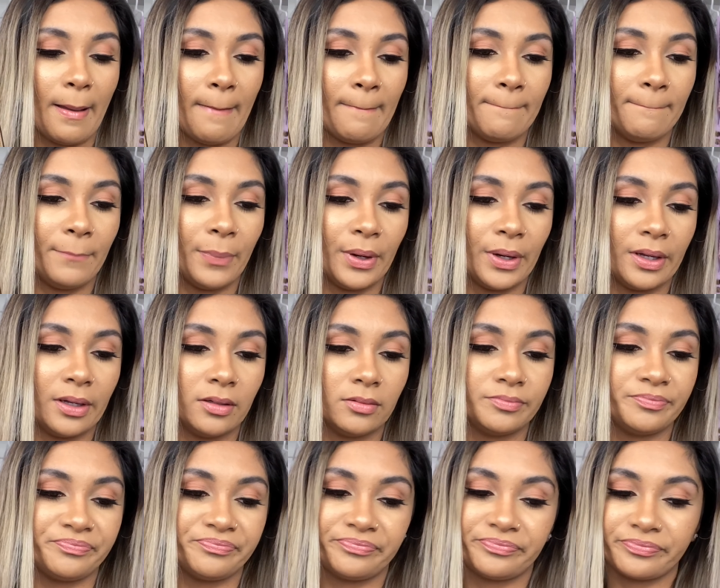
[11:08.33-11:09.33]
But
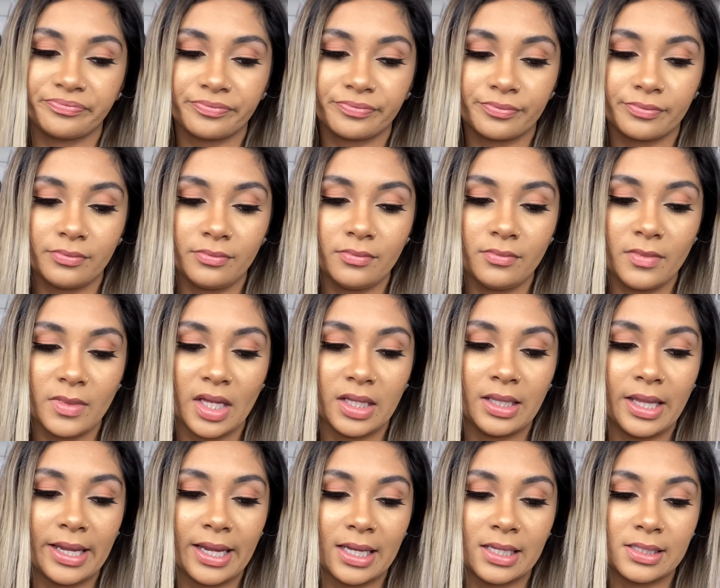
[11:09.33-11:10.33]

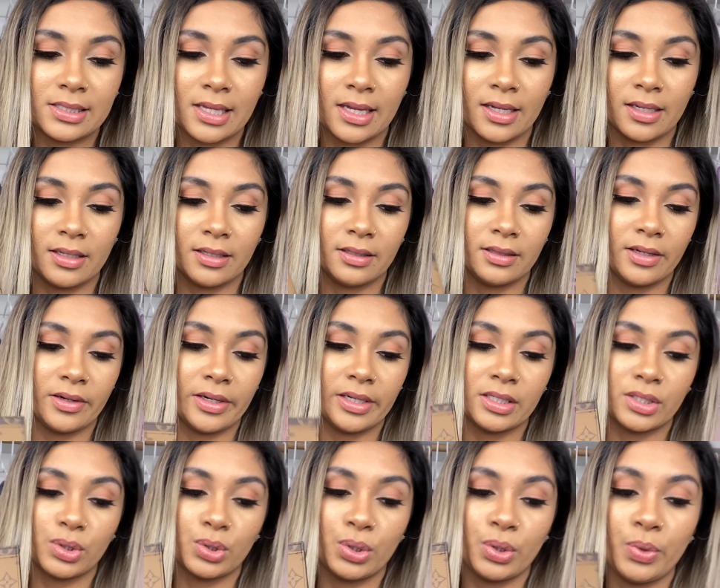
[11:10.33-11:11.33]
like I said, there
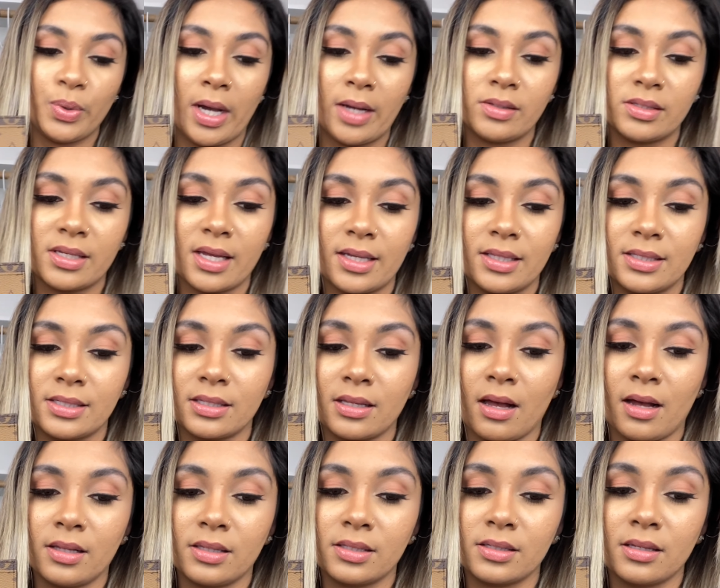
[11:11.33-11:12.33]
is 2 outside
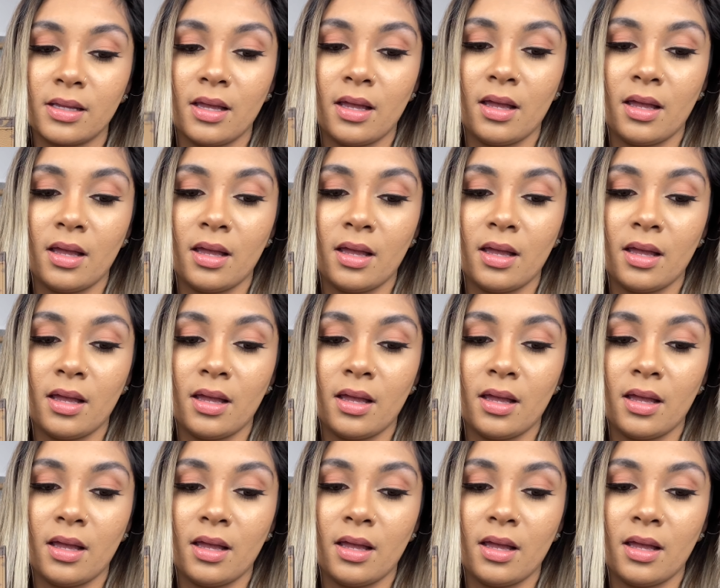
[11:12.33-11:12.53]
slots,